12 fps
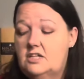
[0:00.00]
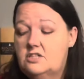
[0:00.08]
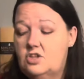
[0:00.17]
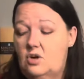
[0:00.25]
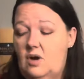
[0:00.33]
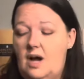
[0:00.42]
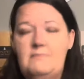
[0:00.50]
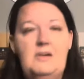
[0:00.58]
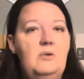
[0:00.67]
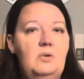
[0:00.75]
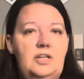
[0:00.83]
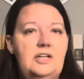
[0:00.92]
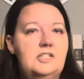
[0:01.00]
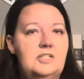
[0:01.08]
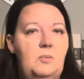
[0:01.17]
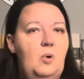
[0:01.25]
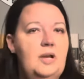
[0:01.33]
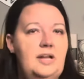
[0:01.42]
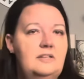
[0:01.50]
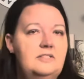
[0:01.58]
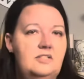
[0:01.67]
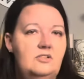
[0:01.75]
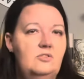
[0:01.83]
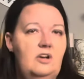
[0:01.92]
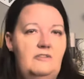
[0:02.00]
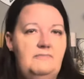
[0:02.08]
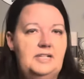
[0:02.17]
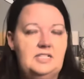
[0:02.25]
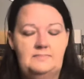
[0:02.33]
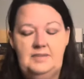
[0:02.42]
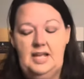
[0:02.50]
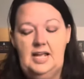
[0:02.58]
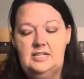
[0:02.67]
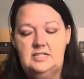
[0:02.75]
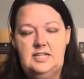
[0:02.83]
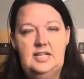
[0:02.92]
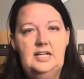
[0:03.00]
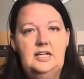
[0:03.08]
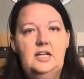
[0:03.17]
So I'm not really disappointed to have picked up the 18.